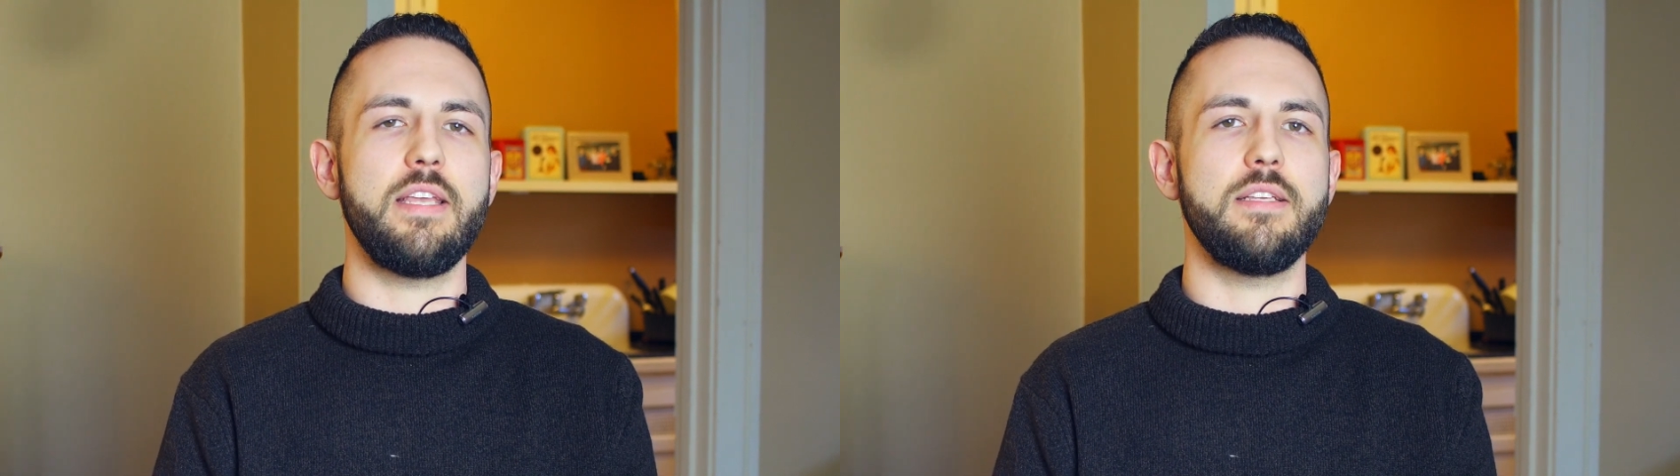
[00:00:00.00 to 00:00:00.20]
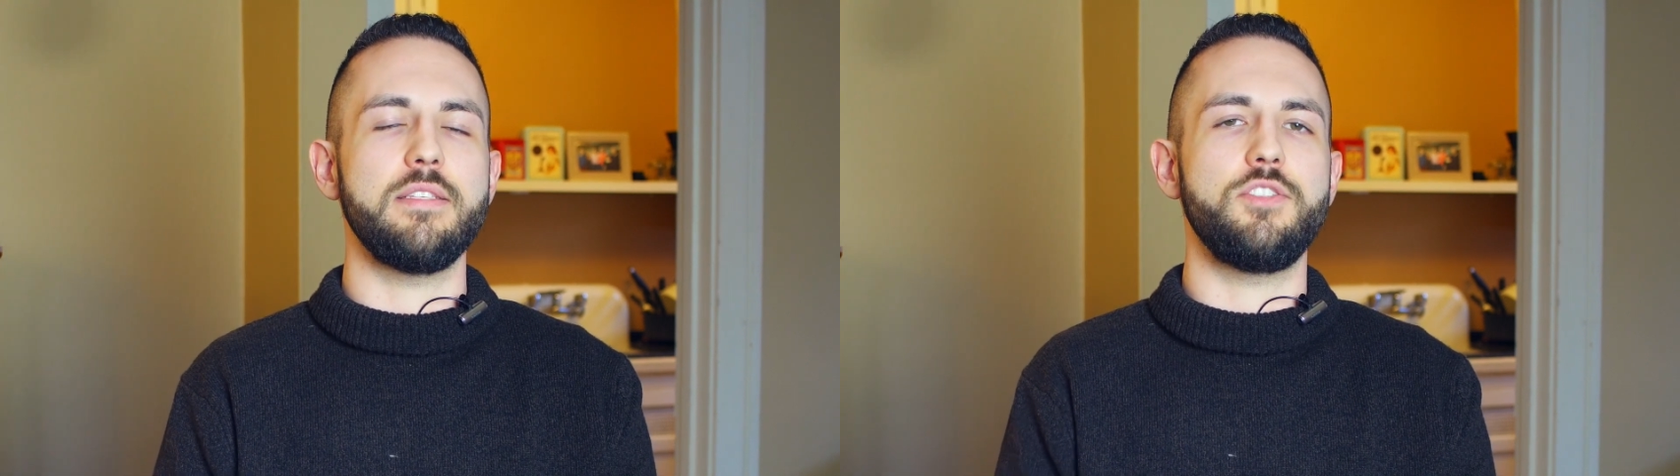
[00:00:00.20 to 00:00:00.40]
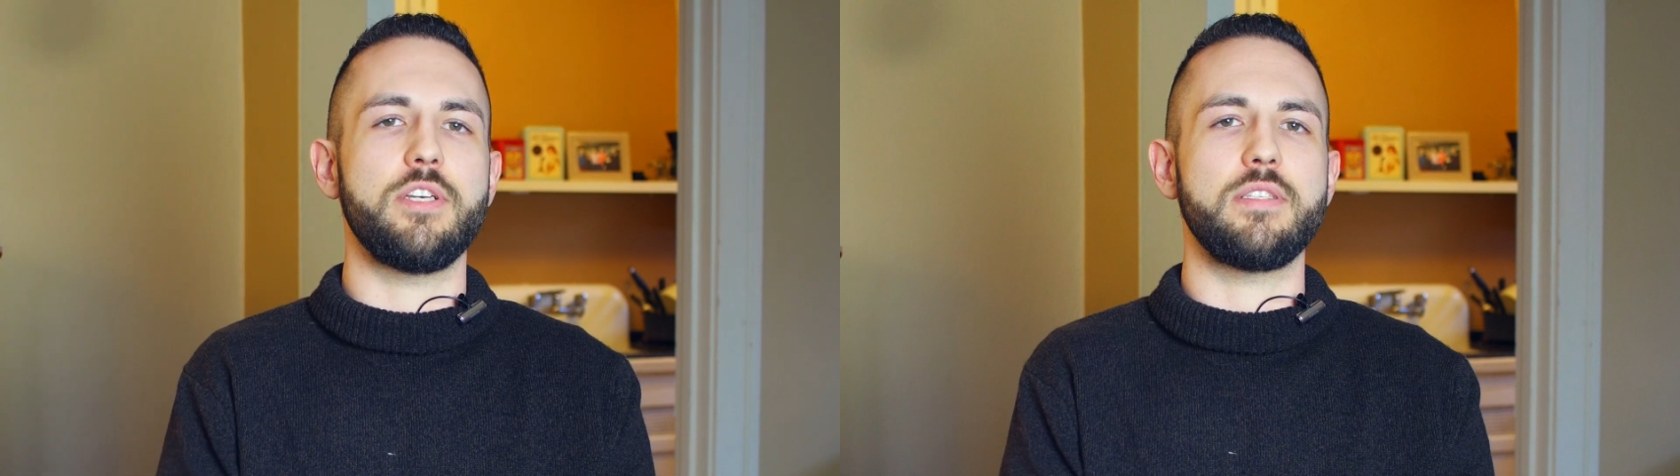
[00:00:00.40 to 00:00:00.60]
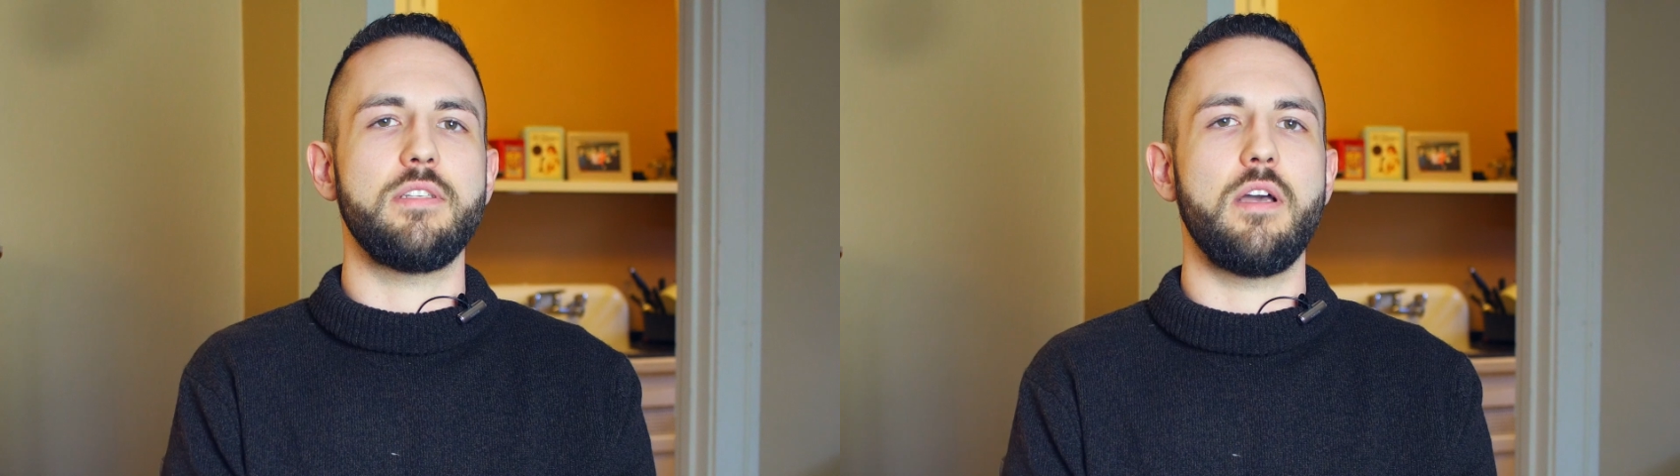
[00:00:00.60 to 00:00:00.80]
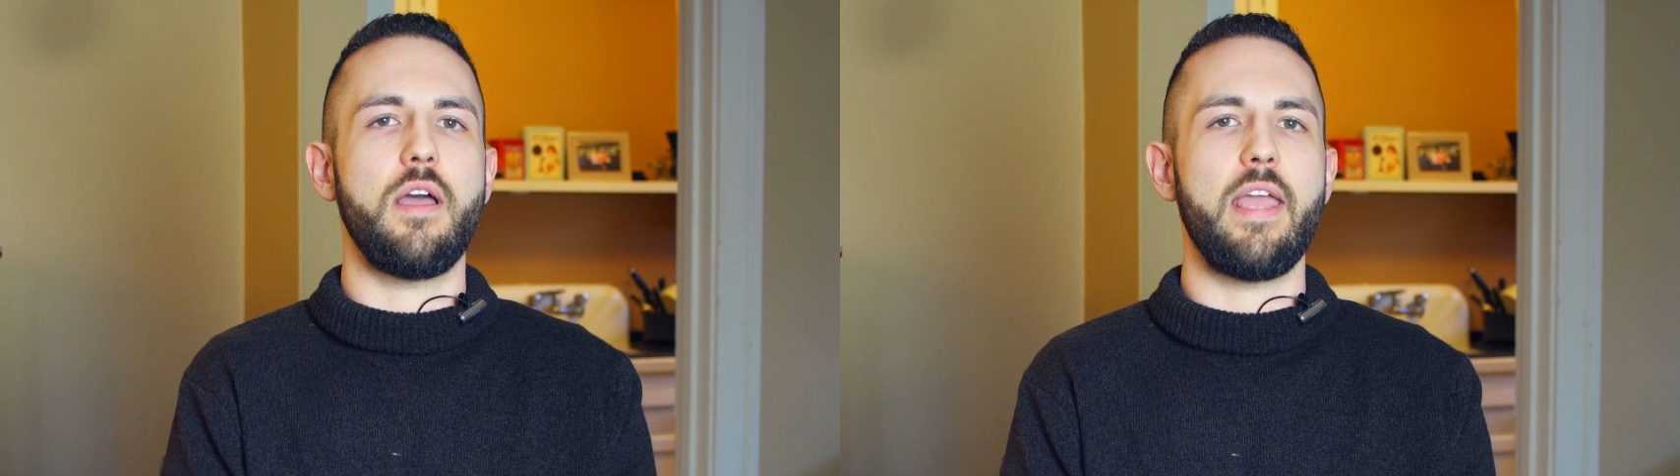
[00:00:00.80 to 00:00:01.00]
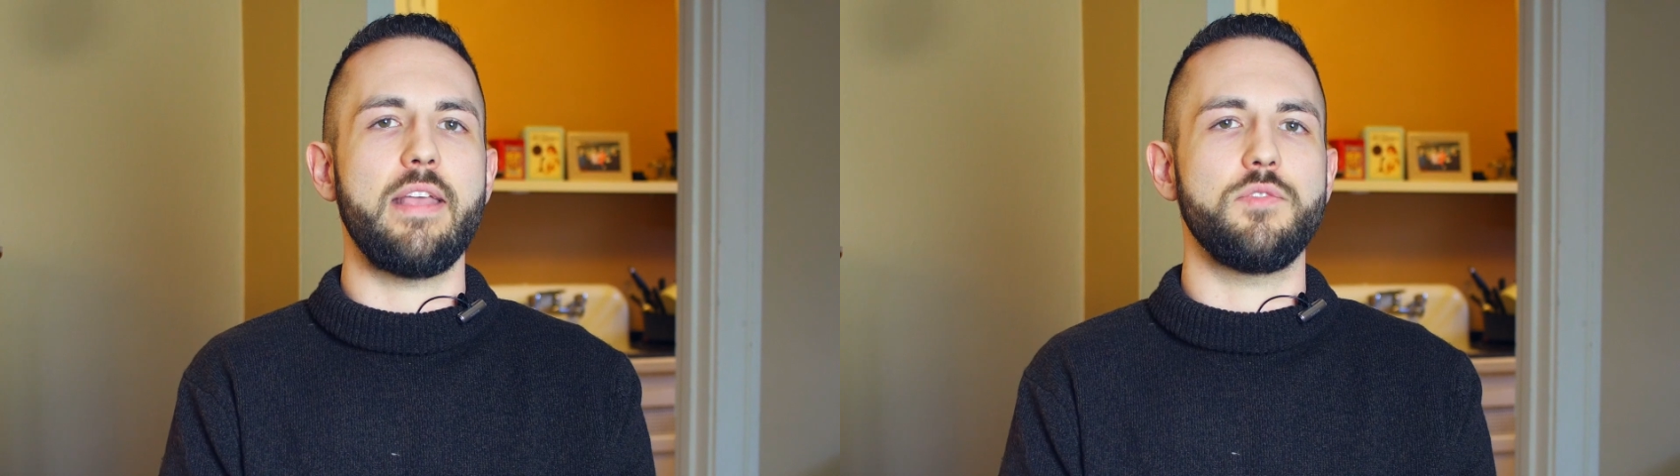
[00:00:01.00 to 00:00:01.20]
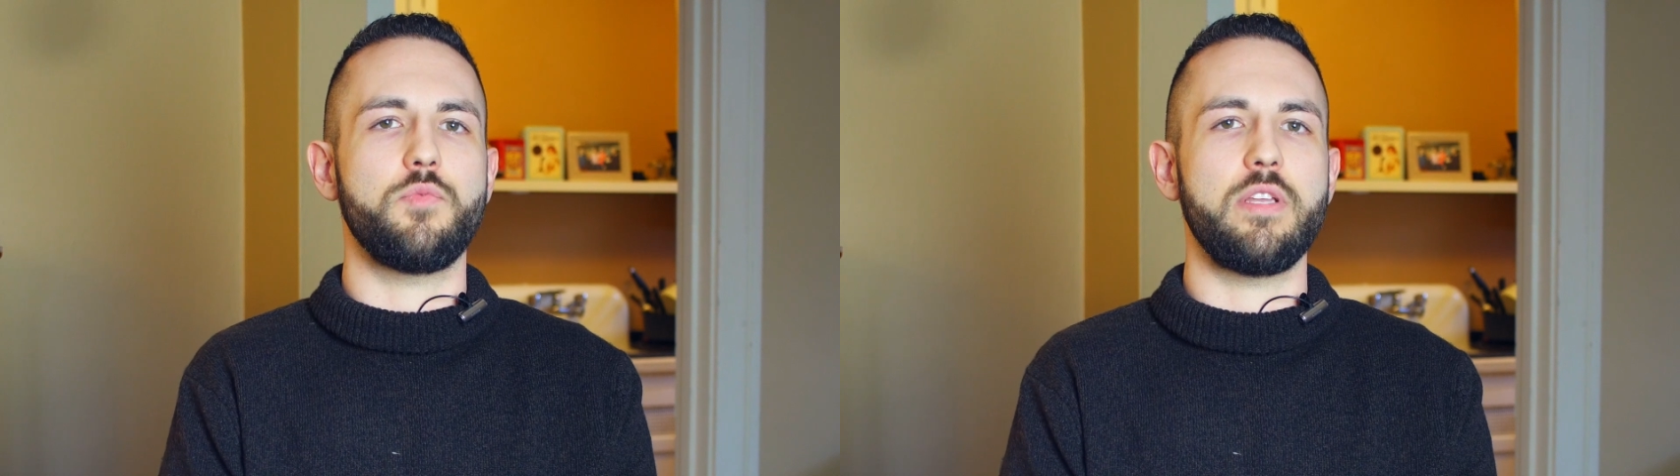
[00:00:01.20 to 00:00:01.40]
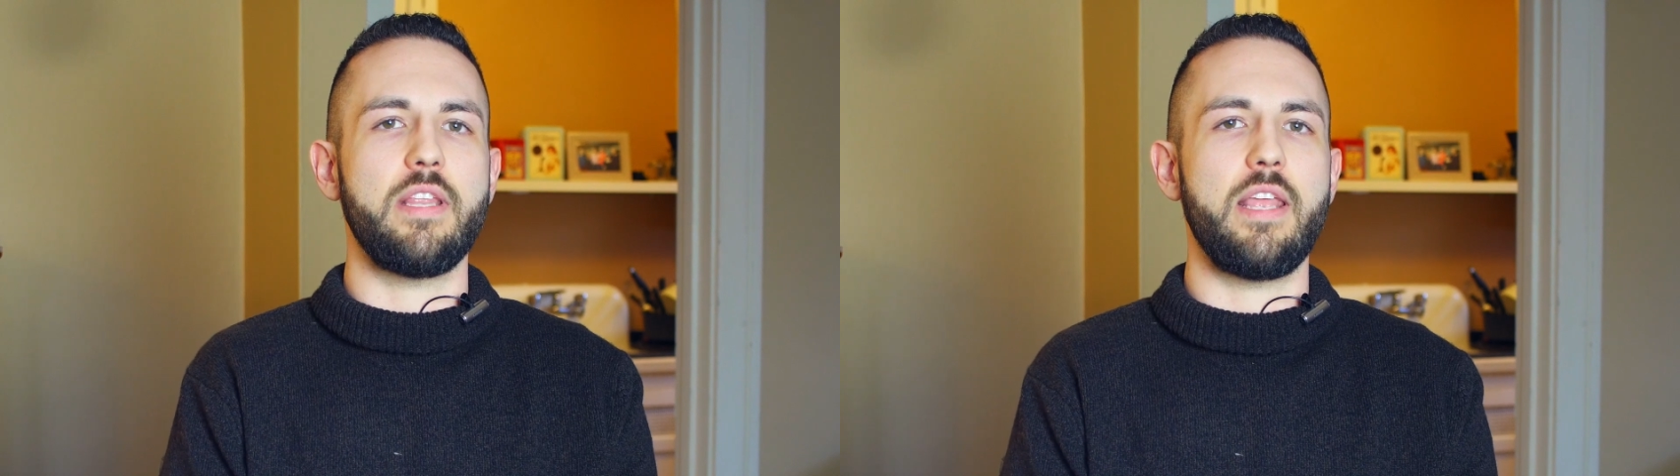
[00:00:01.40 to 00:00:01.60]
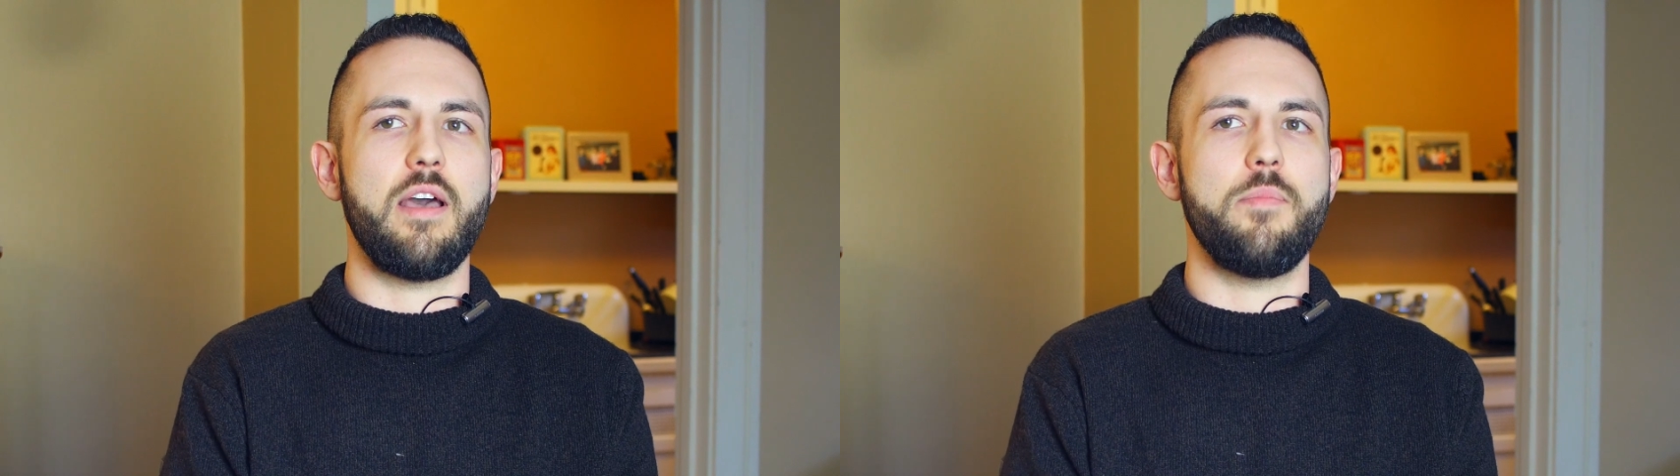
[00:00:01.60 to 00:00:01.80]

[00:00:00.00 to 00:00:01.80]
is really